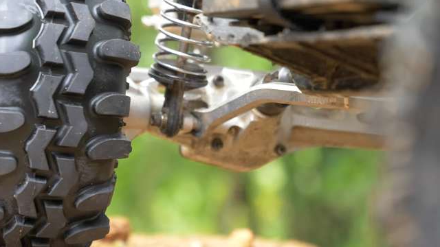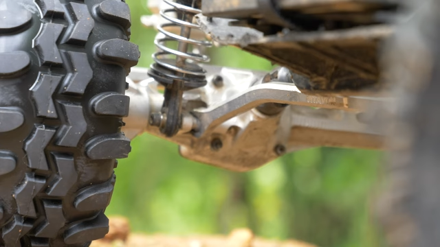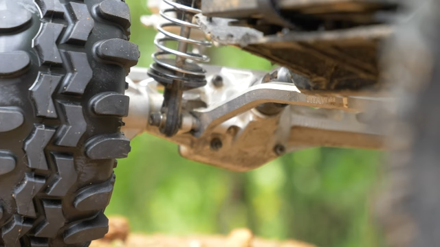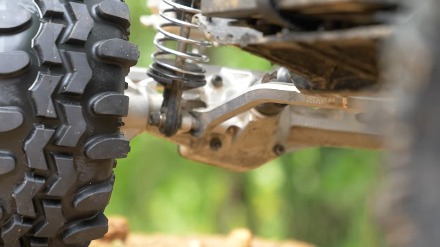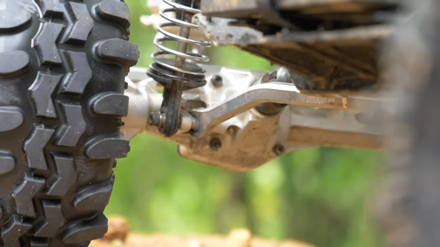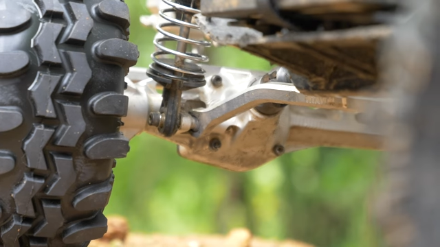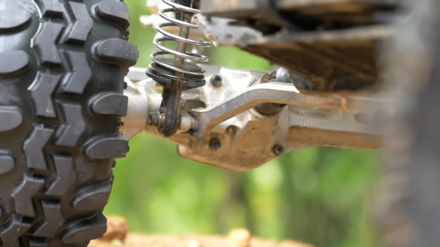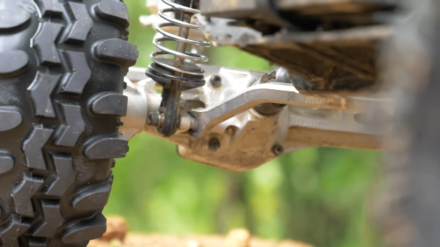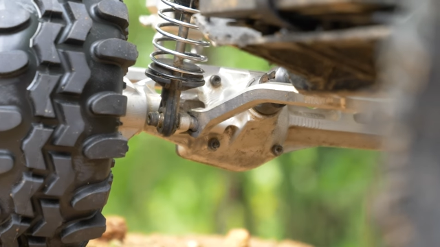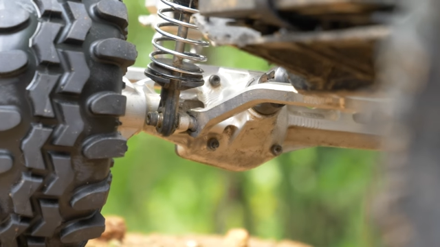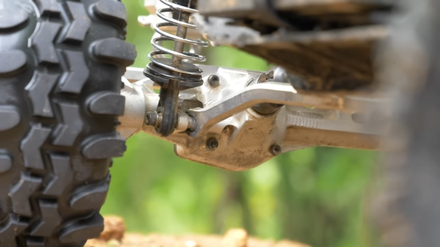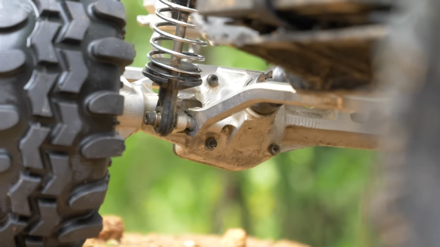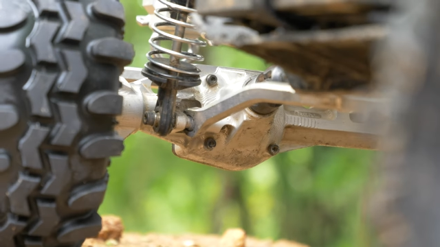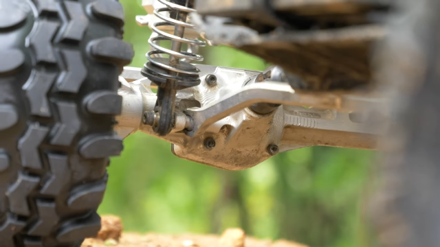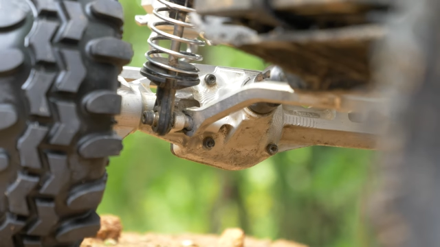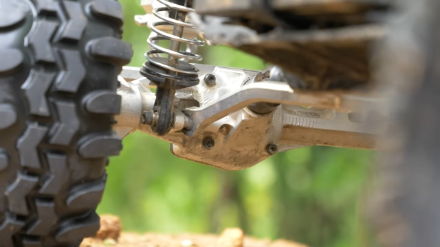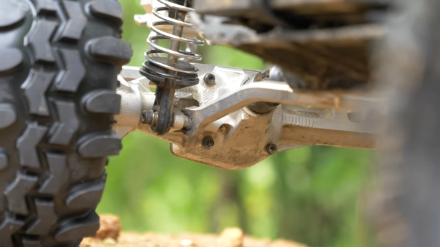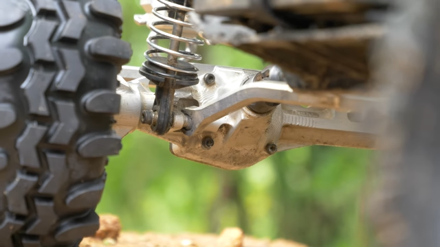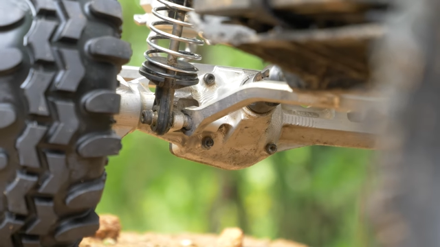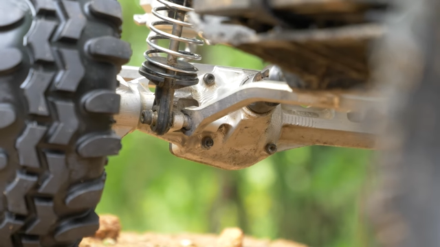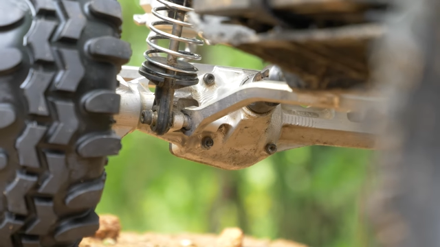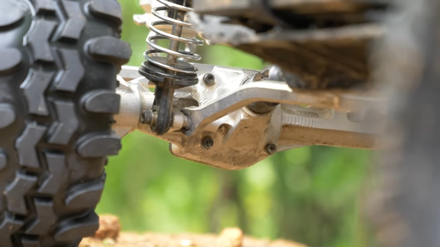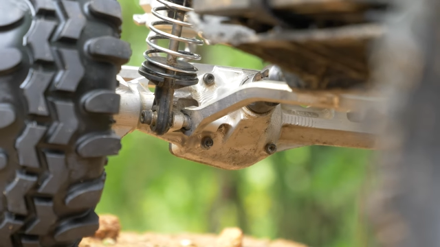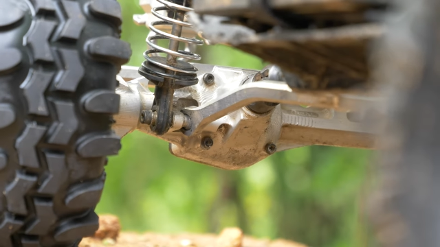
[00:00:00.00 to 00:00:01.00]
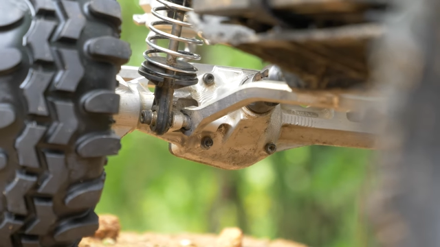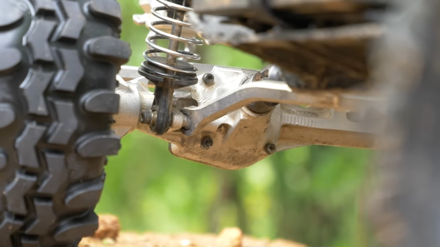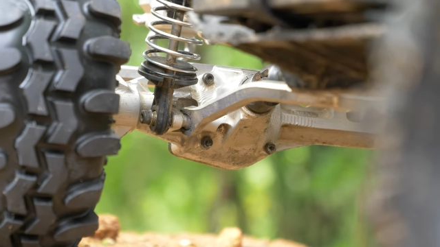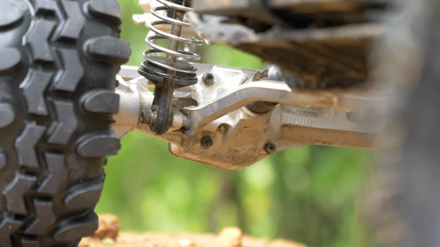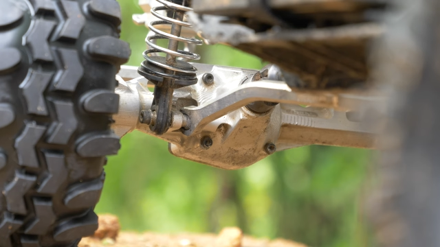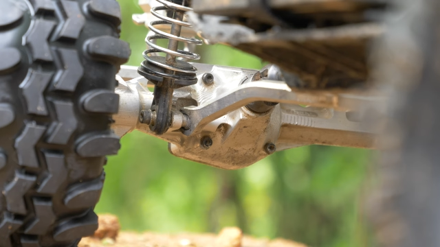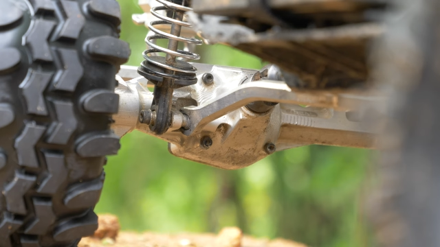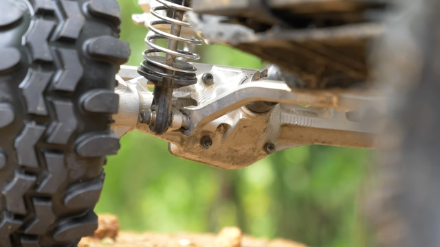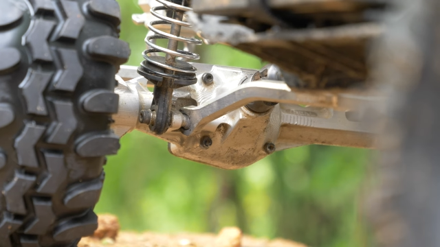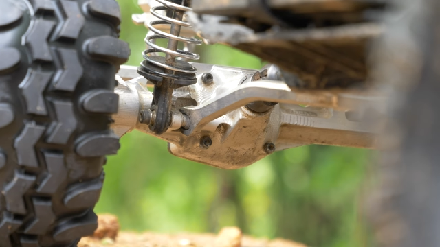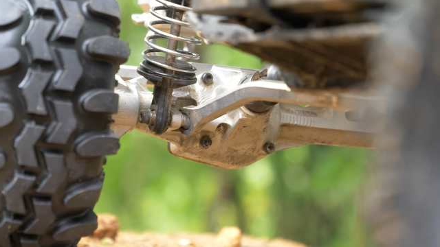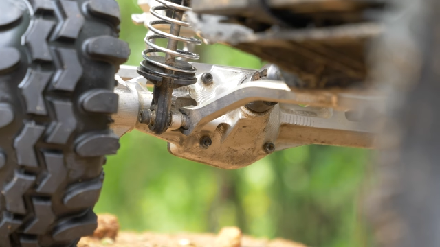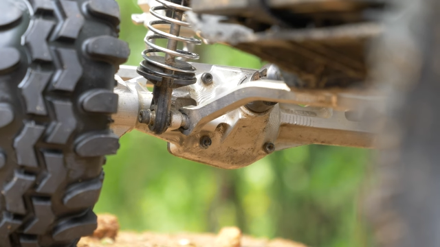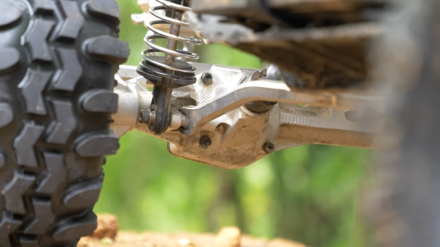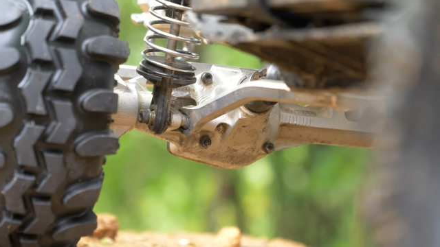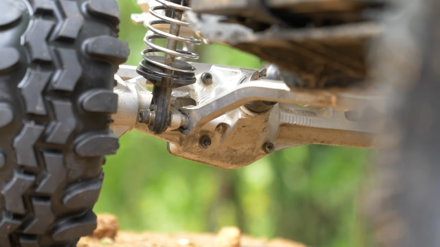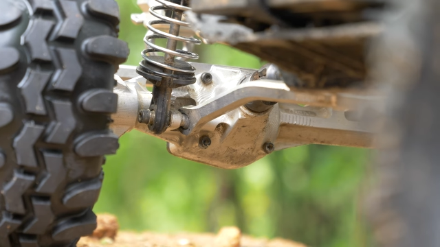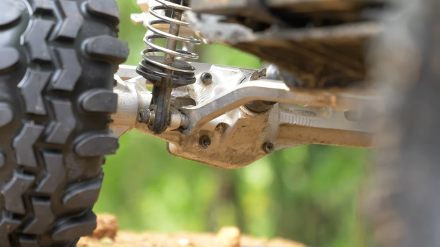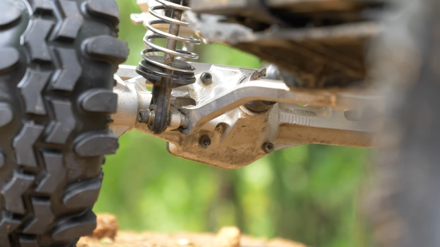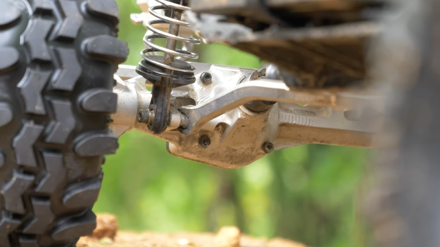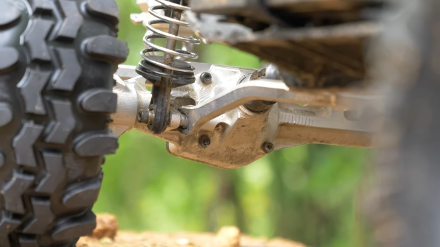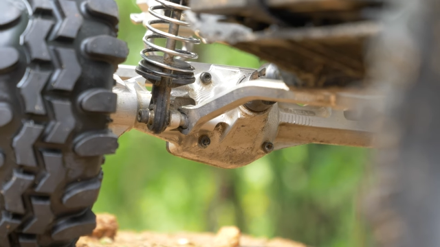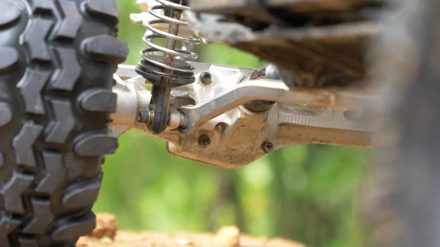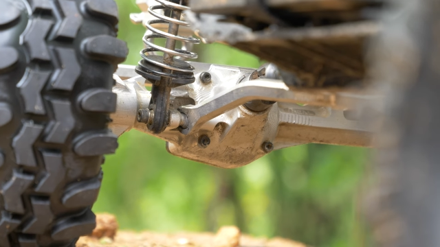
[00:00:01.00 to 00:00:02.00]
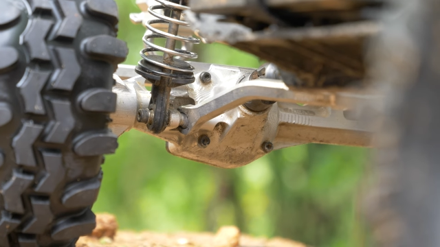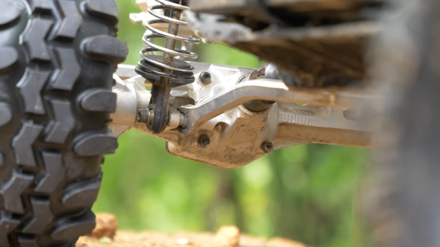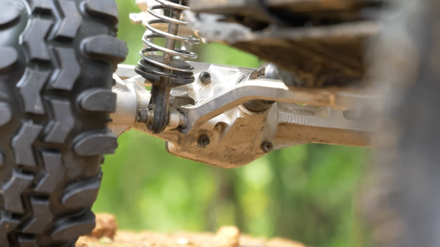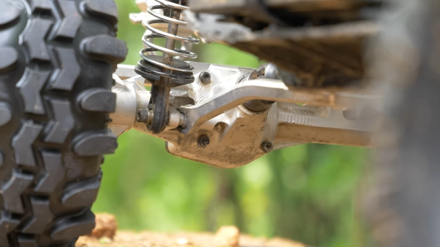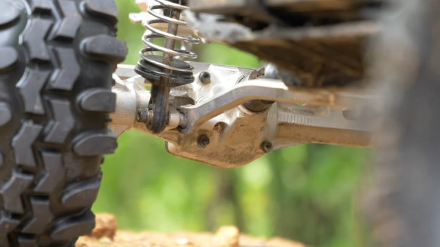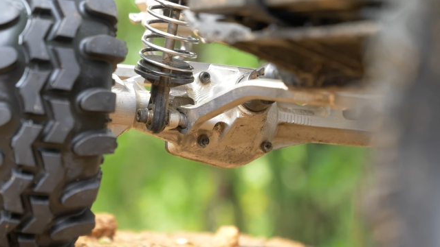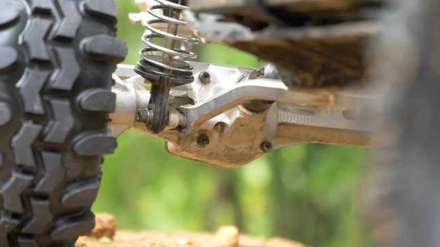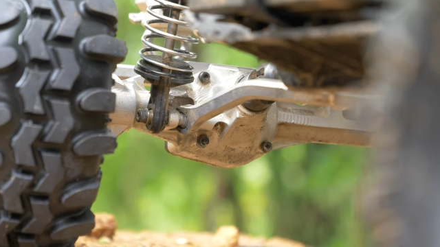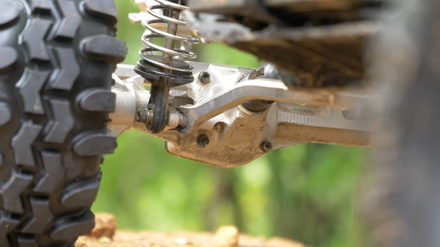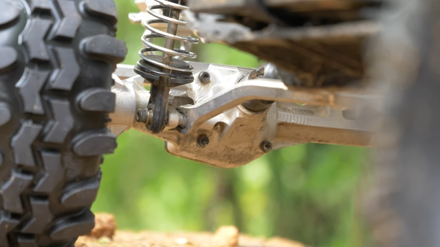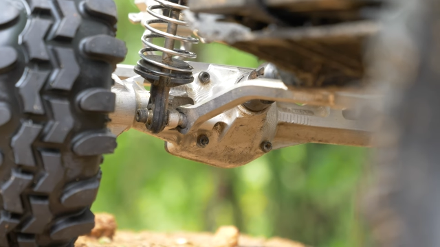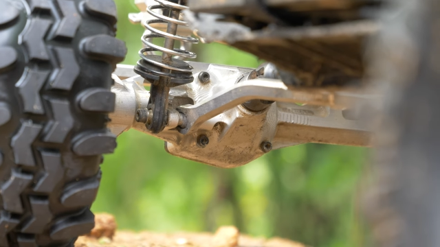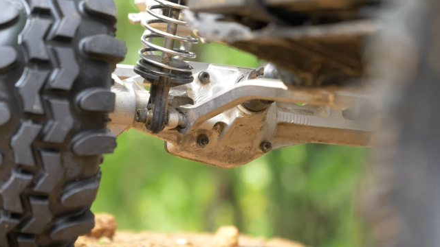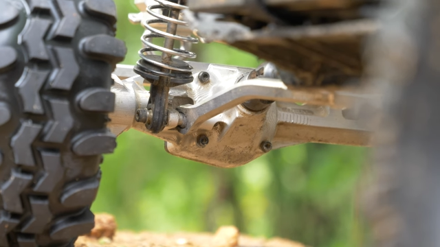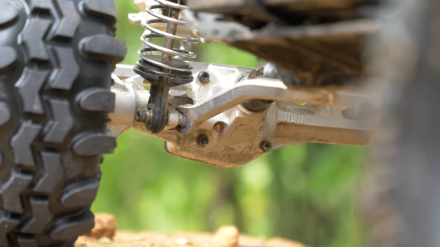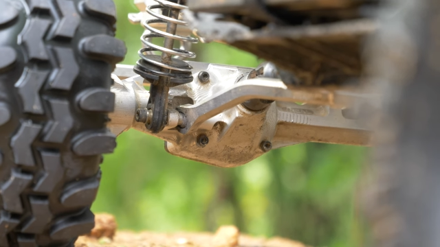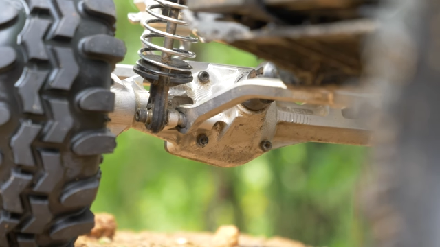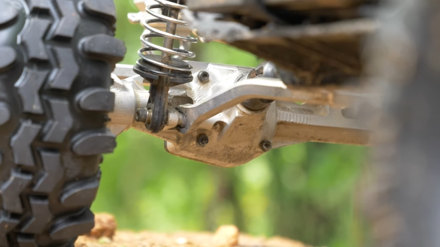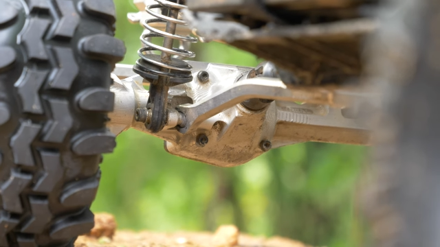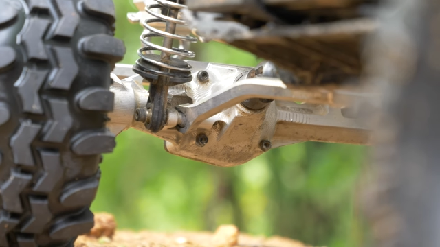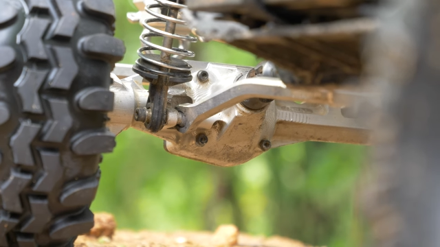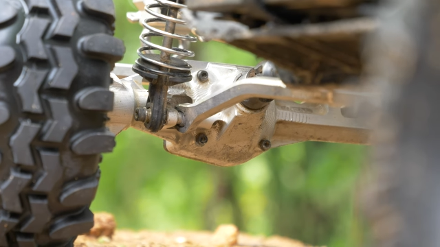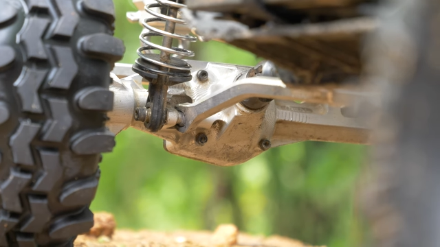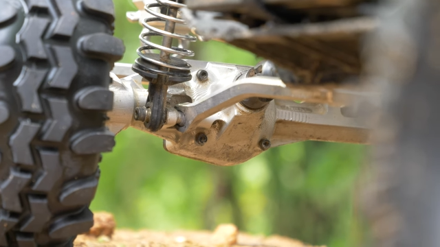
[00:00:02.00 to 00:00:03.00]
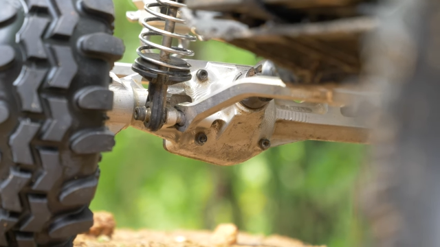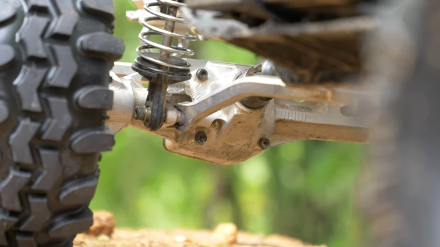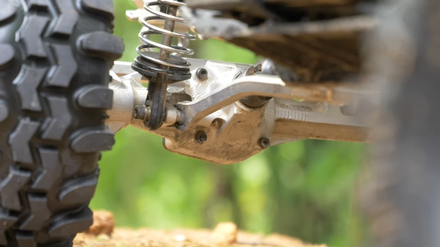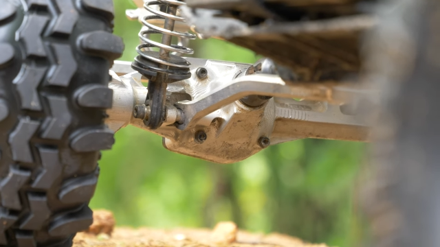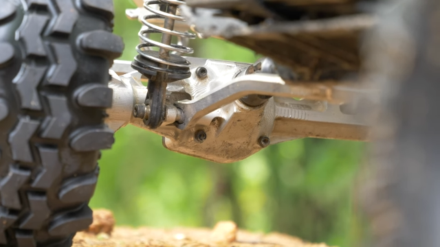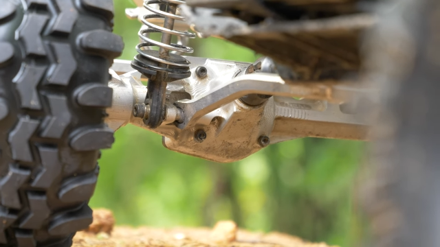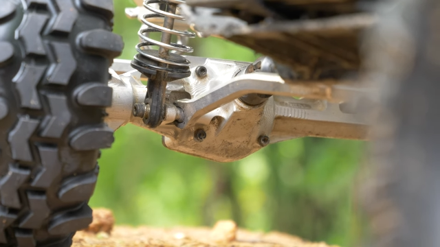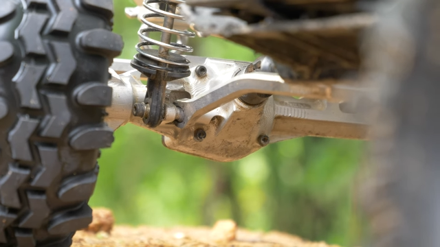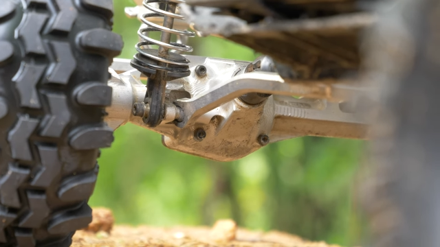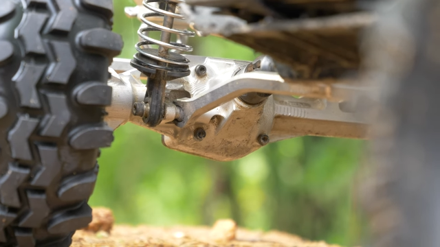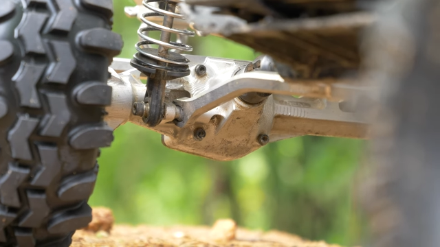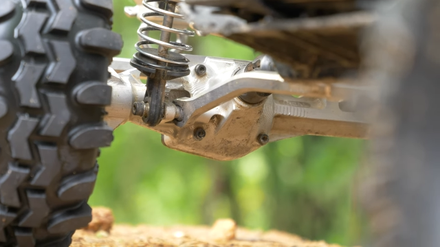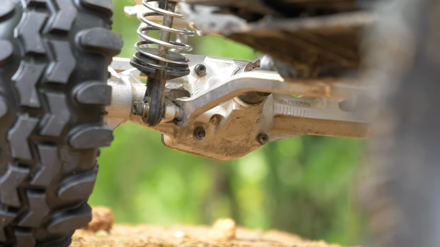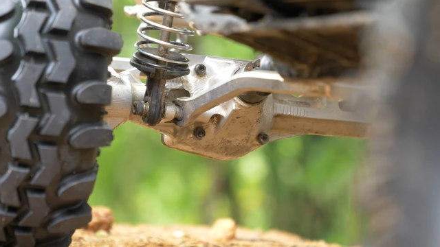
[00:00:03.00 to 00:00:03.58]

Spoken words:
No face is visible, so there are no lips to read.